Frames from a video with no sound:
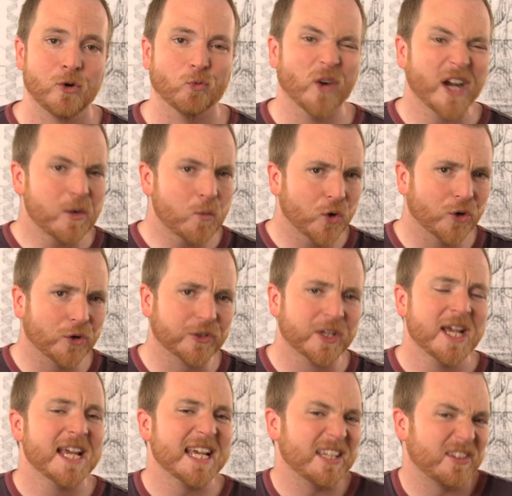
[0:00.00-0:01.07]
Ringworld
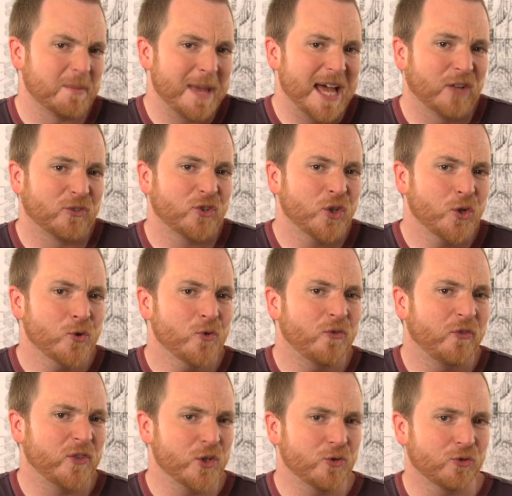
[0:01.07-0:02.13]
is about two
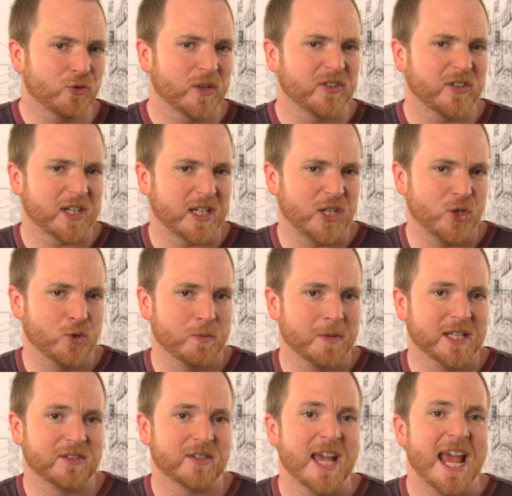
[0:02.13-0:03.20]
futuristic humans